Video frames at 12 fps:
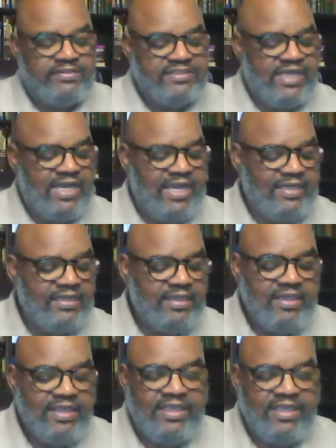very
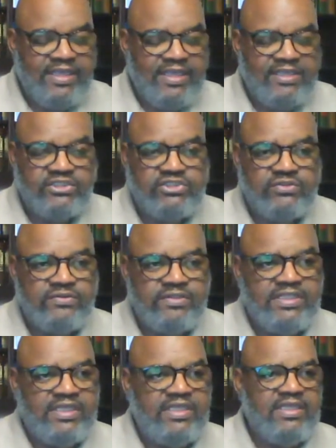tied into
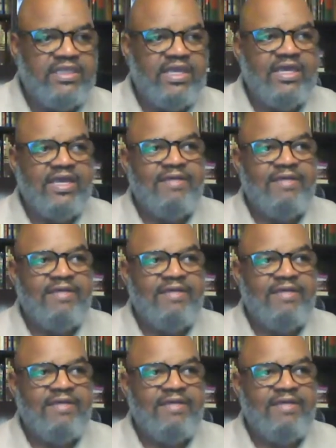the